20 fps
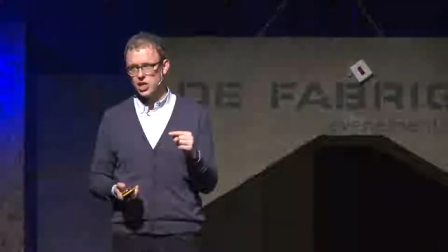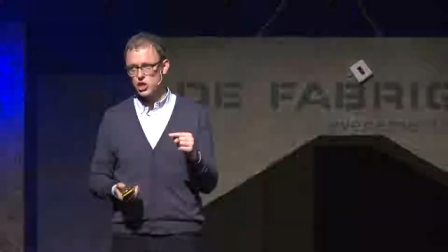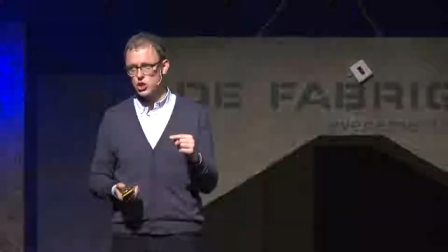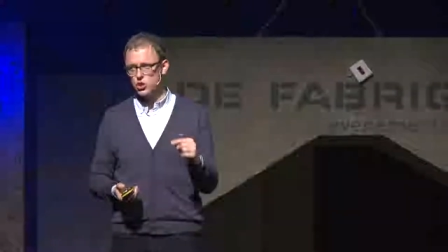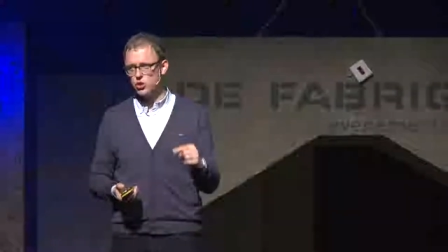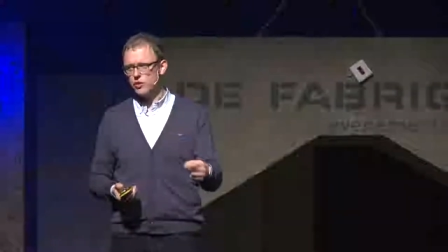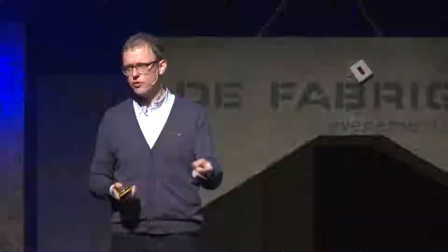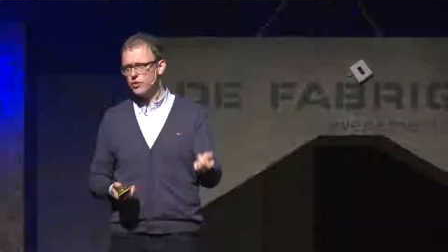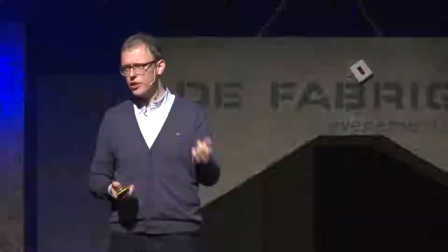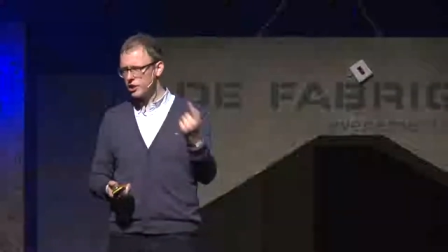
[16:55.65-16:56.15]

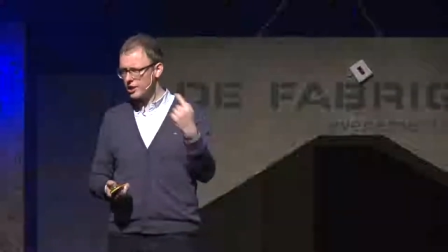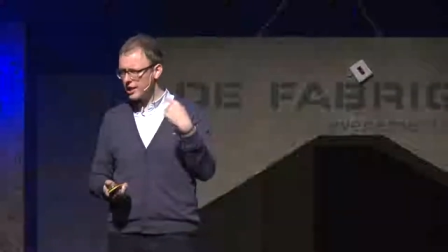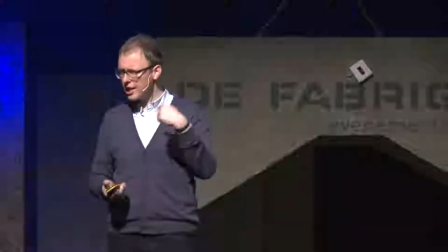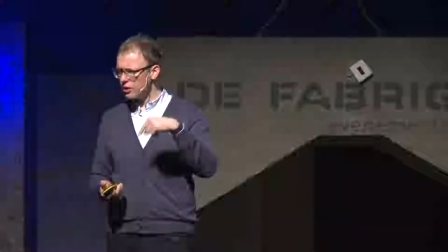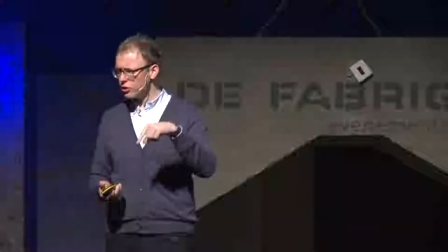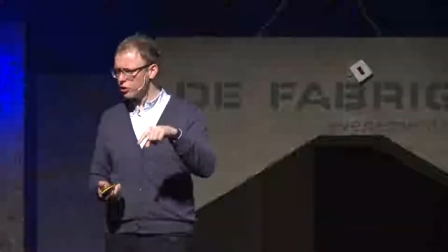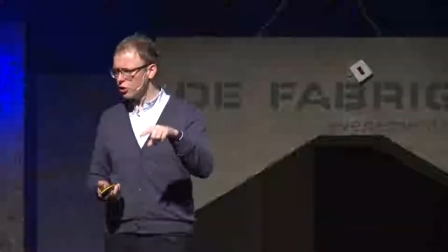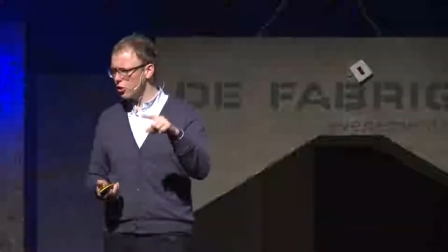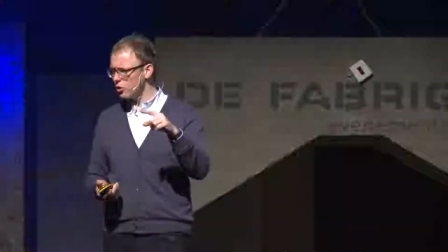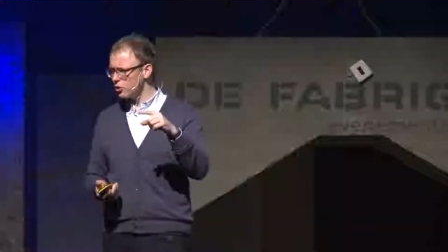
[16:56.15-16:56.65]
So if you
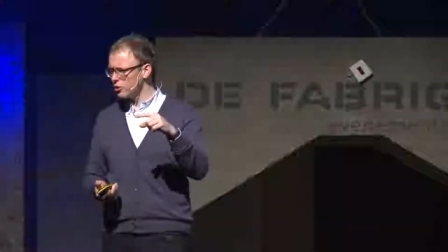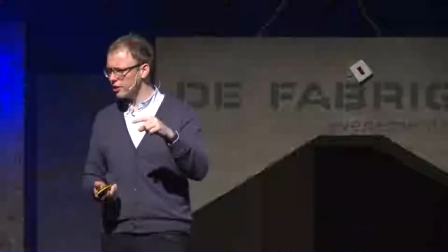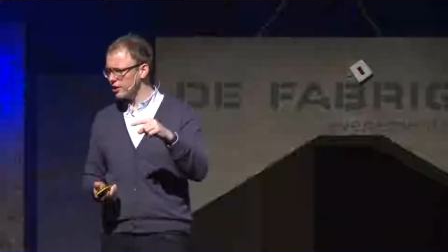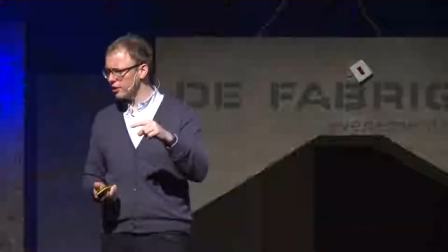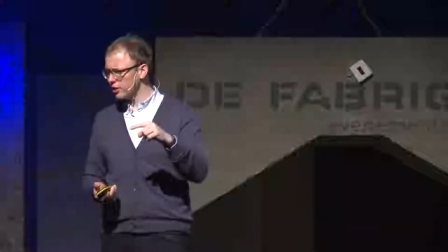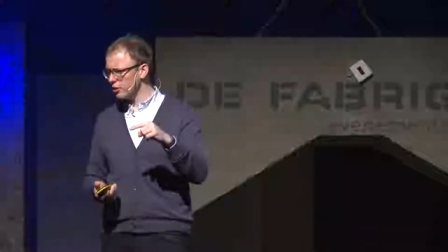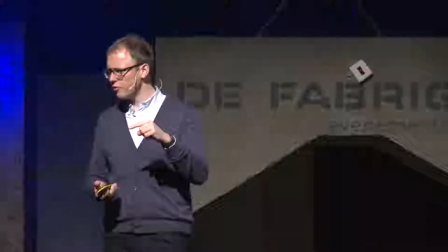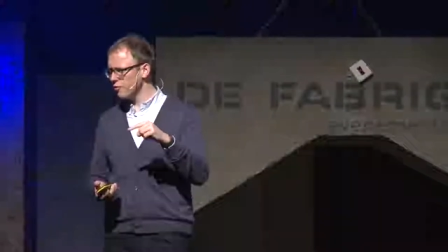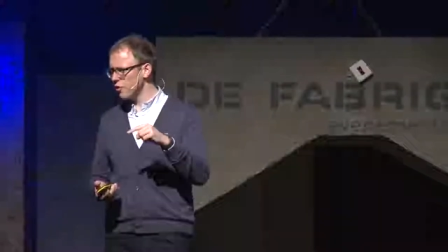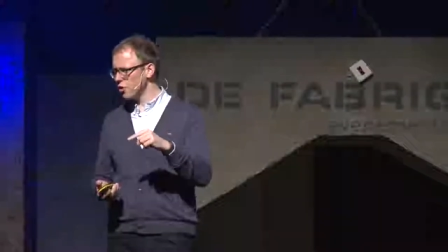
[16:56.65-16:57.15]
get, go
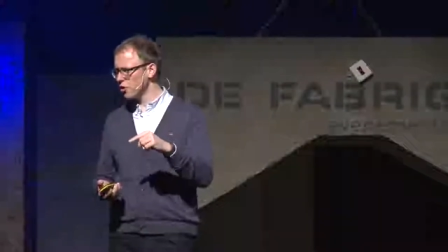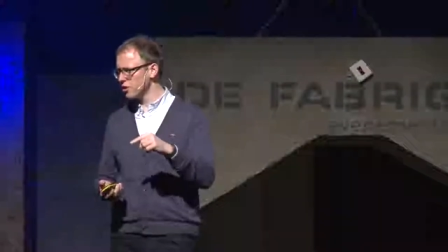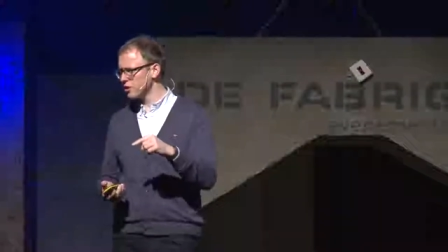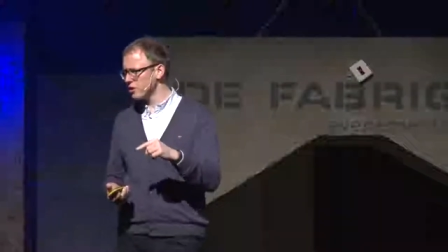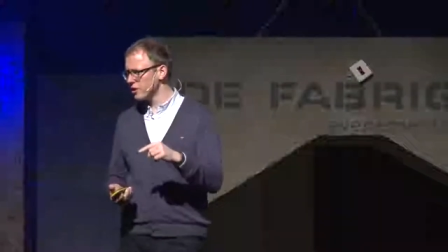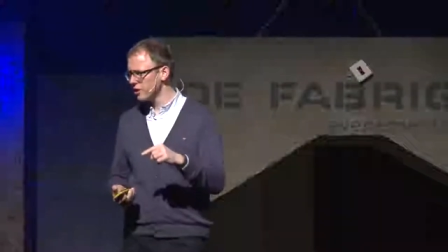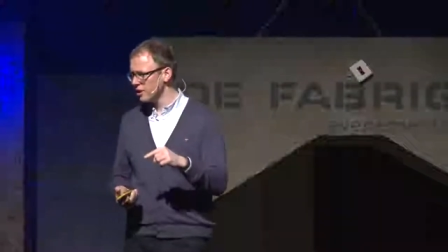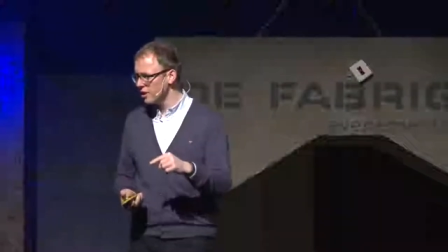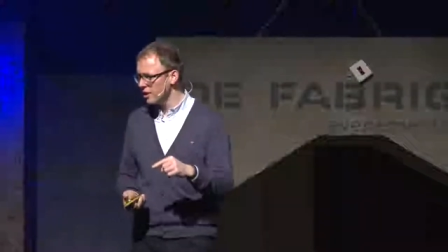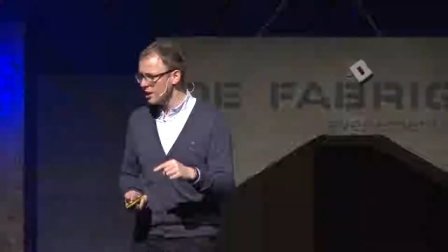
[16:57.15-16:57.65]
in
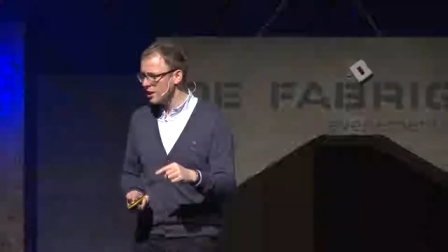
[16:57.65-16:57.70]
reverse,